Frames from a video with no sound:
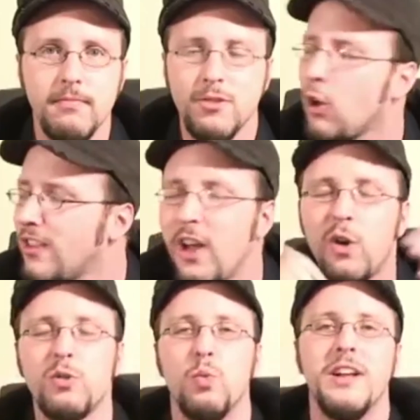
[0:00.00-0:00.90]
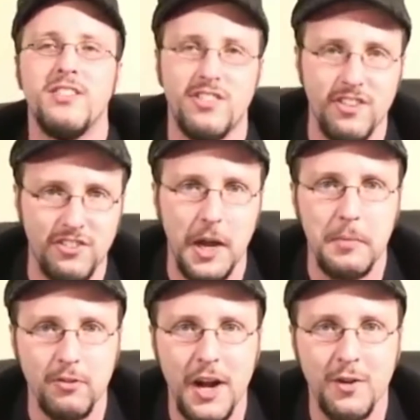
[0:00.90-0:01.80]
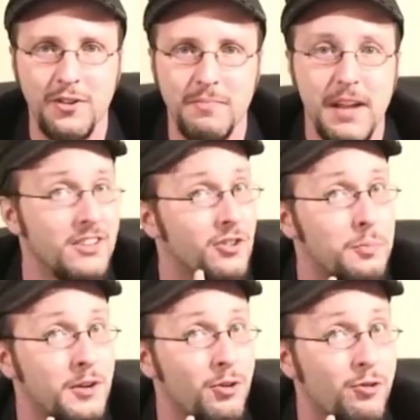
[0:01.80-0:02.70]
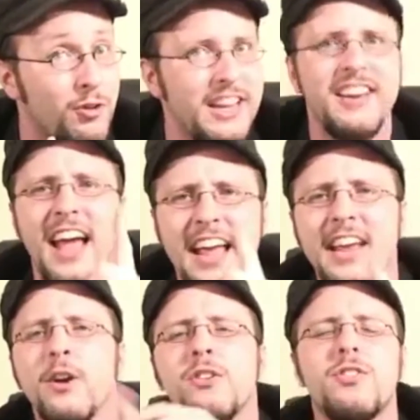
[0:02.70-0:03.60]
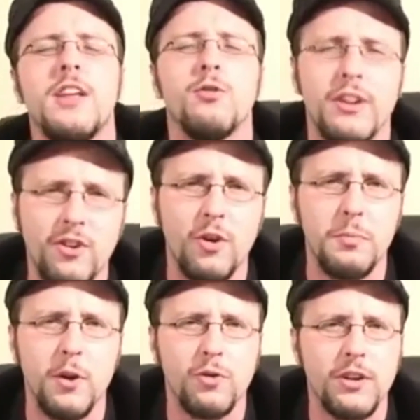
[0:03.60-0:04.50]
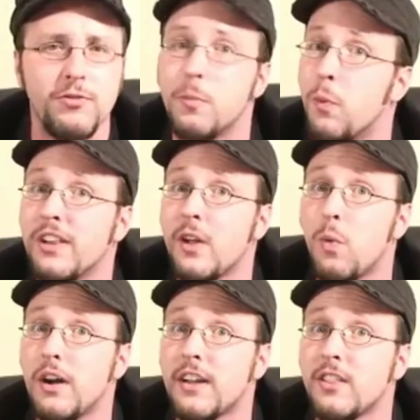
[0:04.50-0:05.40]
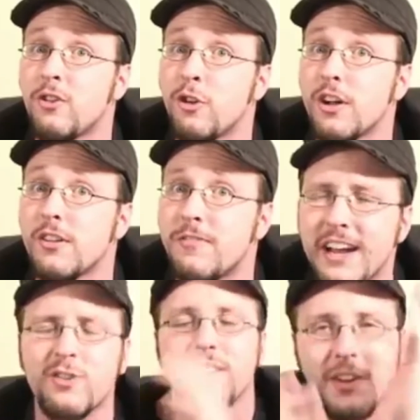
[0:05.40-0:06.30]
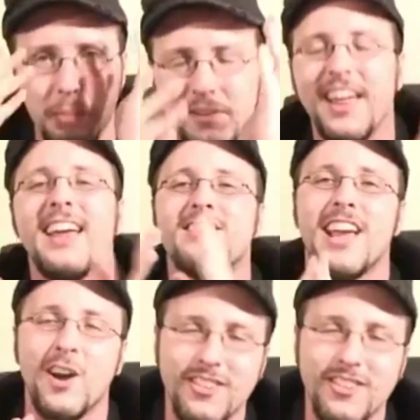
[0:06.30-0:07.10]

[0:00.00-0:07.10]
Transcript: So the old wins this time around. As a special treat, here's the original music from Willy Wonka and the Chocolate Factory to play us out.